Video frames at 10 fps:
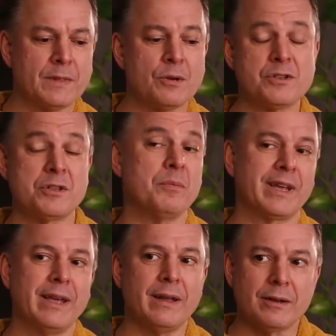there's the
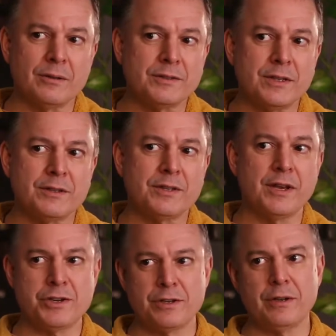mechanical
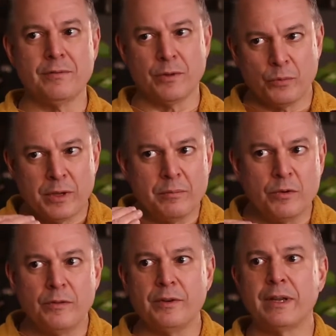sensation of the wind
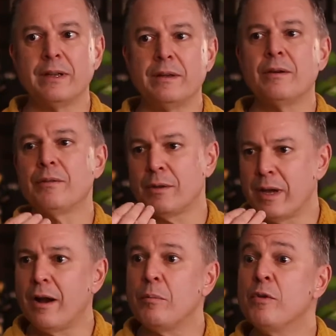moving air, the
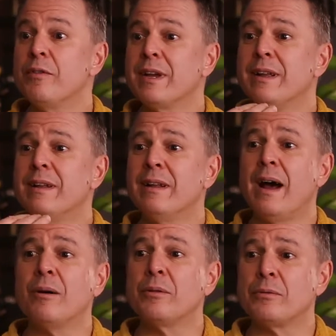air moving in and
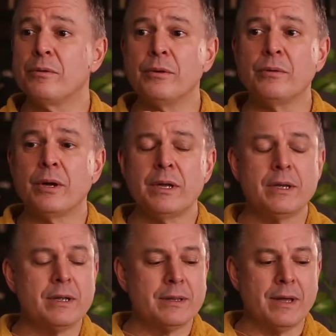out through
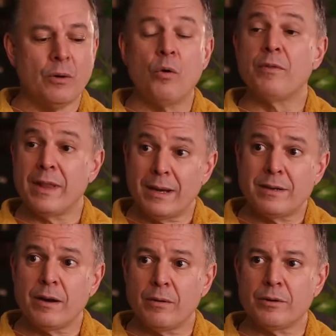that, over that
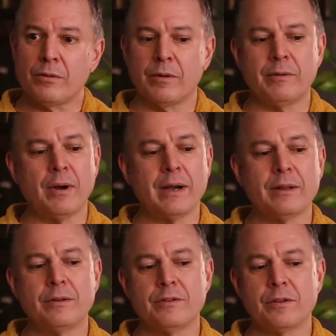territory, right?
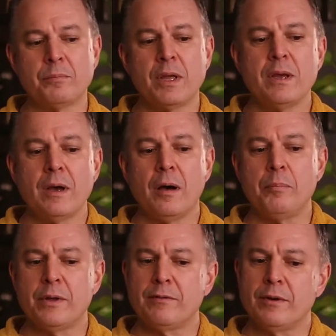And there's a
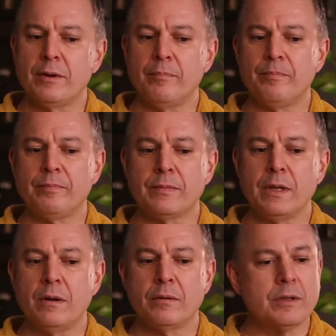bit of a,
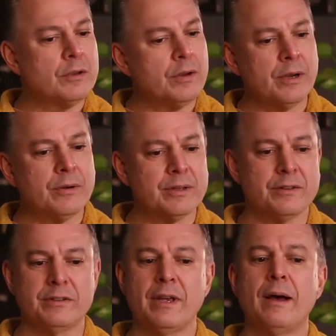you're hearing the
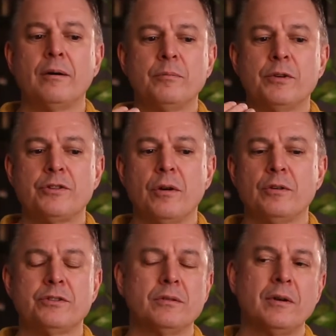sound, but you're
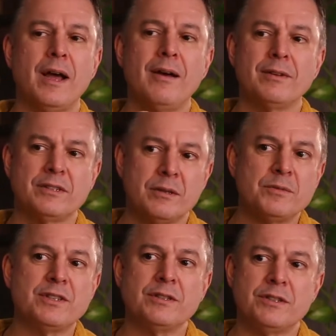also having some
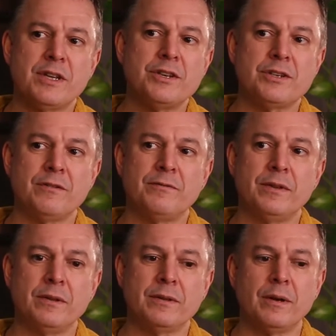sensation of
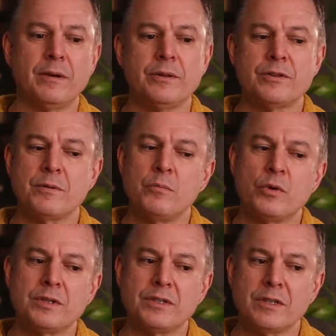feeling there. And there's a
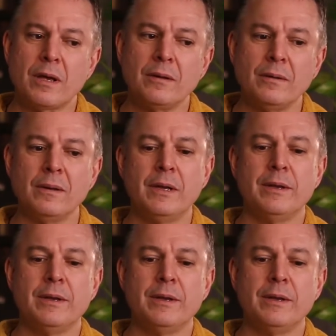more subtle